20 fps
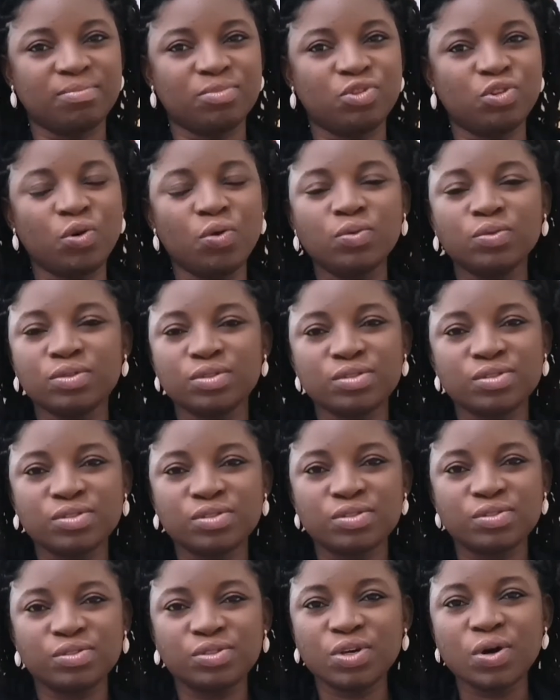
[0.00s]
Don't.
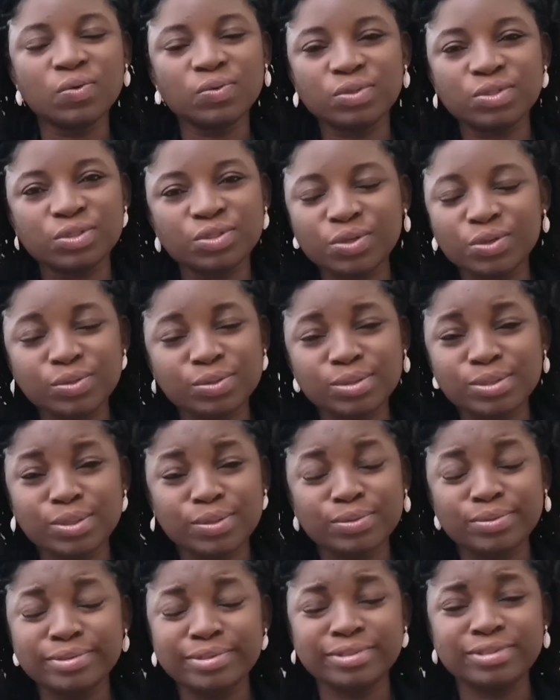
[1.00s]

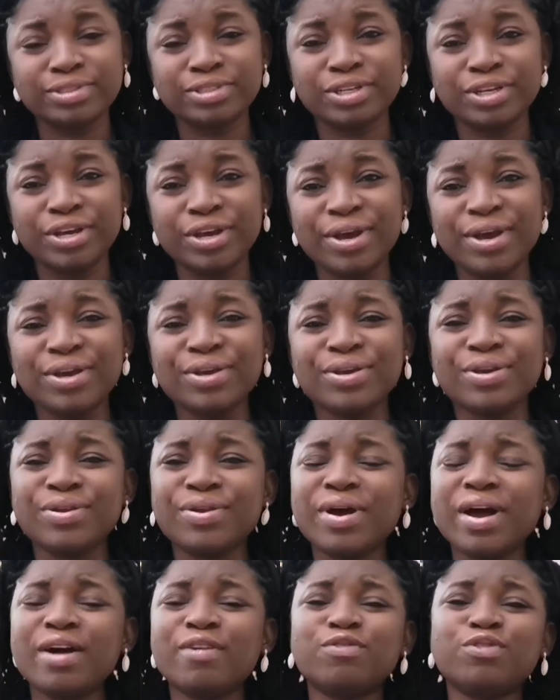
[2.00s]
You
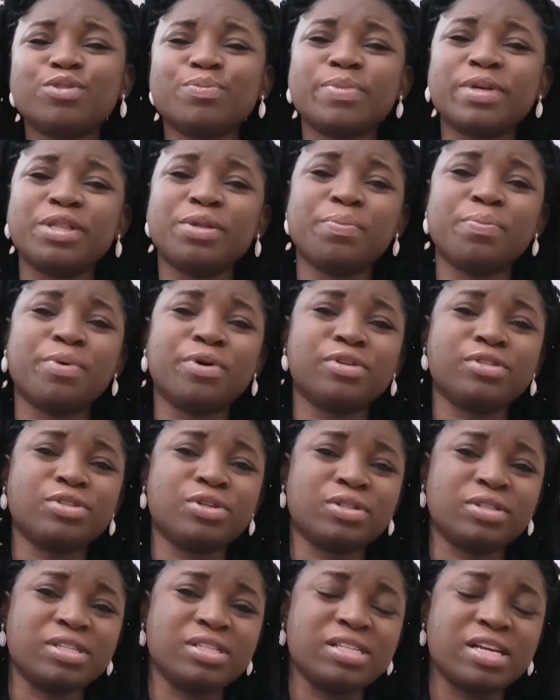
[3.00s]
don't have to be the boss all
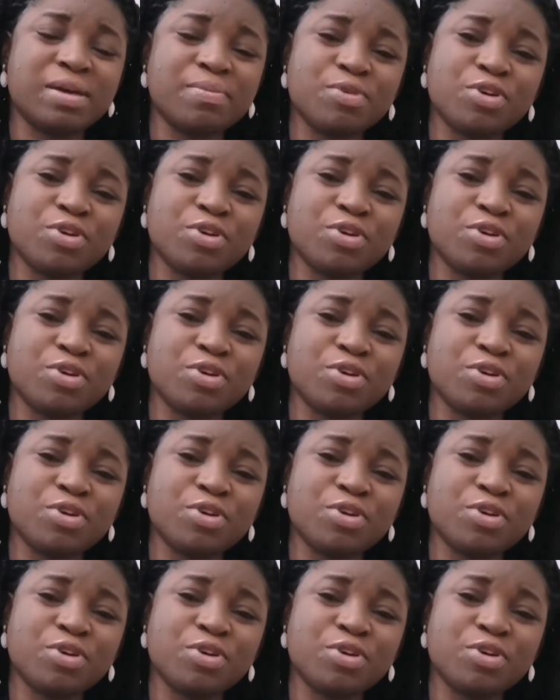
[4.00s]
the time.